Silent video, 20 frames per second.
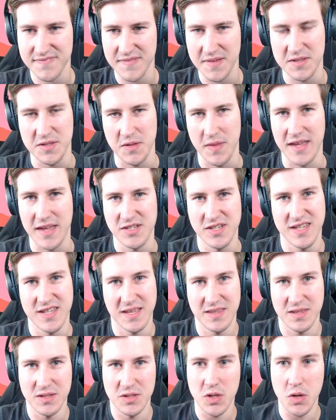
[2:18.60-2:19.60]
So that's just
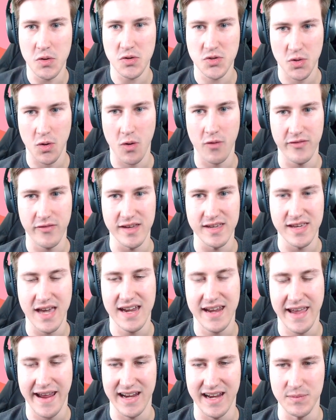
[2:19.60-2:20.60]
like the new trophy
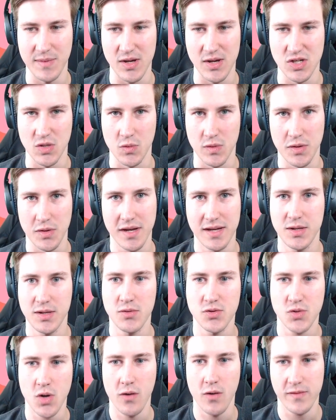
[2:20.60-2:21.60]
get animation. When you get a new
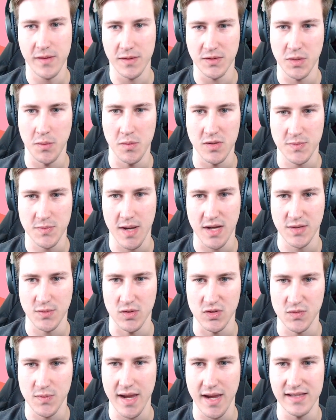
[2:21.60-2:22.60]
trophy in Super Smash
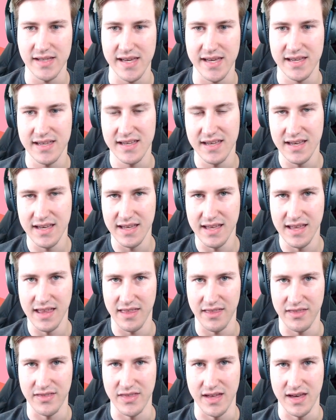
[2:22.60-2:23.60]
Bros. Melee,
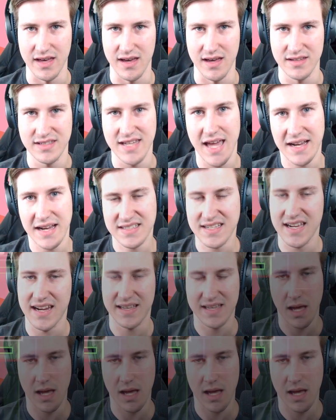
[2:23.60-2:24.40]
the text kind of